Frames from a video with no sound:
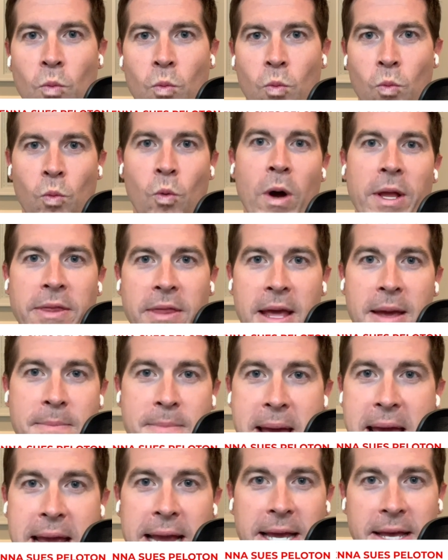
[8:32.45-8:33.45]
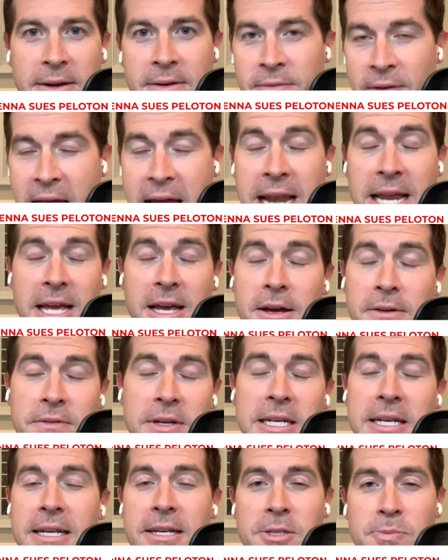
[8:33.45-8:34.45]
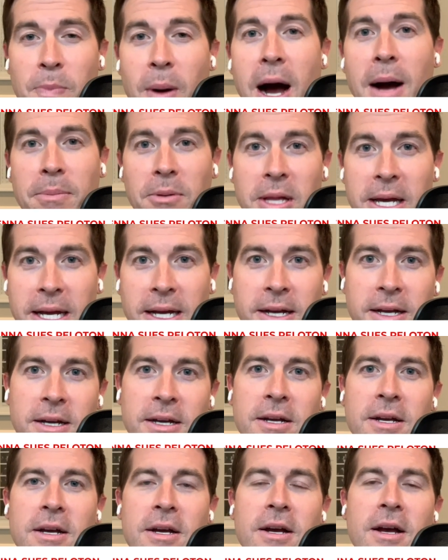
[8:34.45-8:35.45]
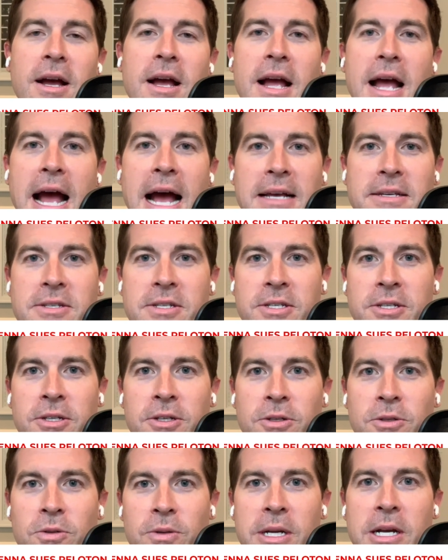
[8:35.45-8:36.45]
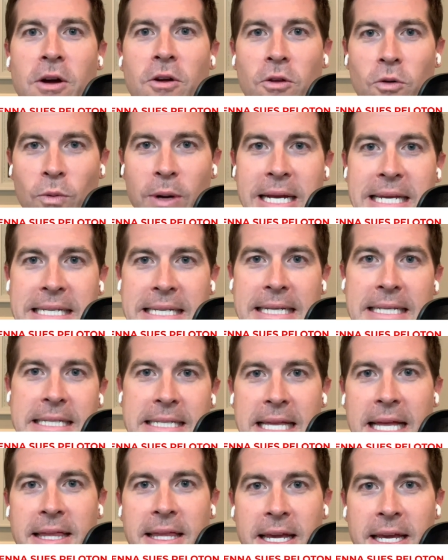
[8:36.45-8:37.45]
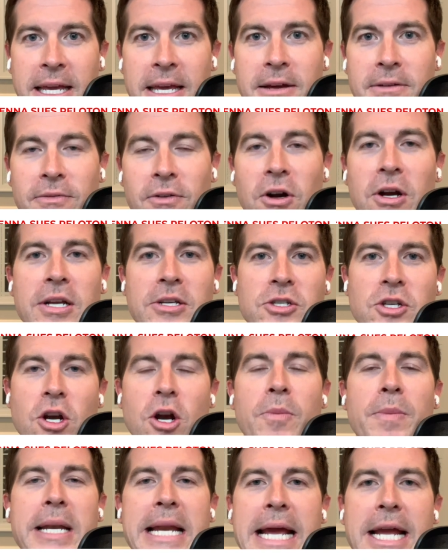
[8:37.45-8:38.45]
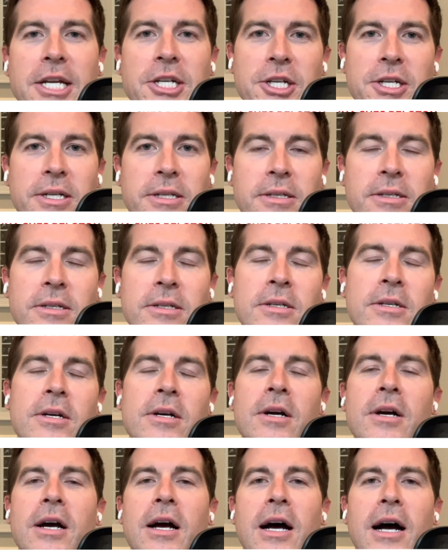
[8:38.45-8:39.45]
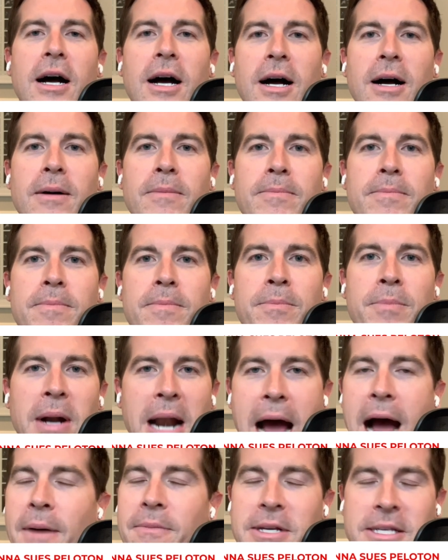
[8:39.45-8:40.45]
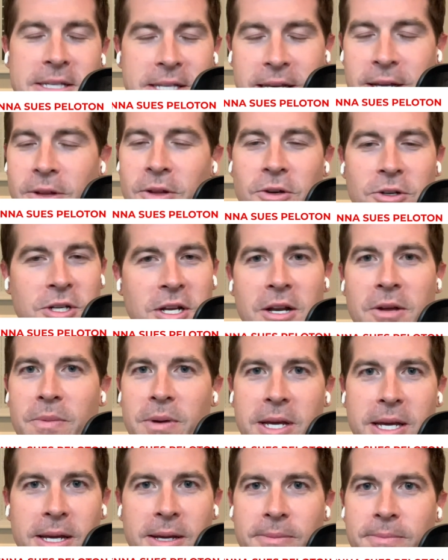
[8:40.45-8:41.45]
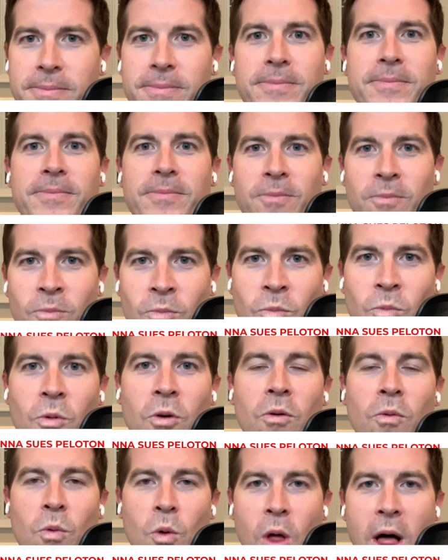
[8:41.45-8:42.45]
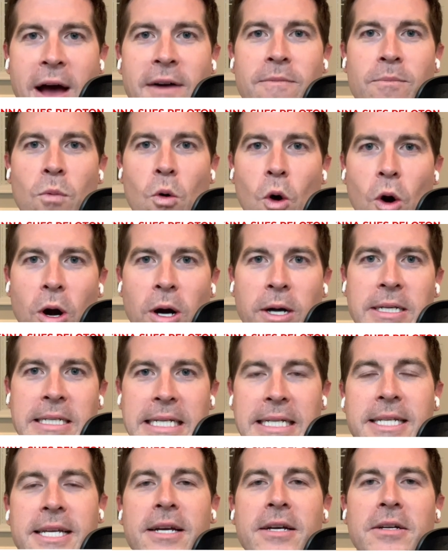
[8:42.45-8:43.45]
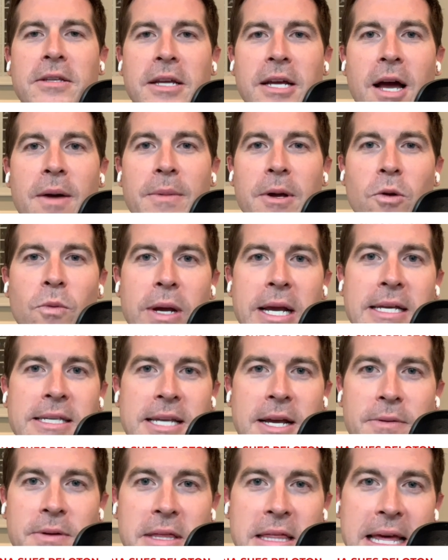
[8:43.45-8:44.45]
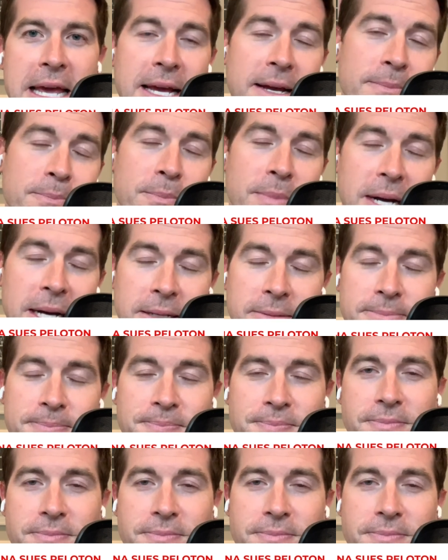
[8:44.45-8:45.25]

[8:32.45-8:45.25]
what they make, if any of it is public as to, you know, the reasons that they give for his termination. Um, but obviously there's going to be, we'll, we'll have more detail in the coming weeks, I would think. But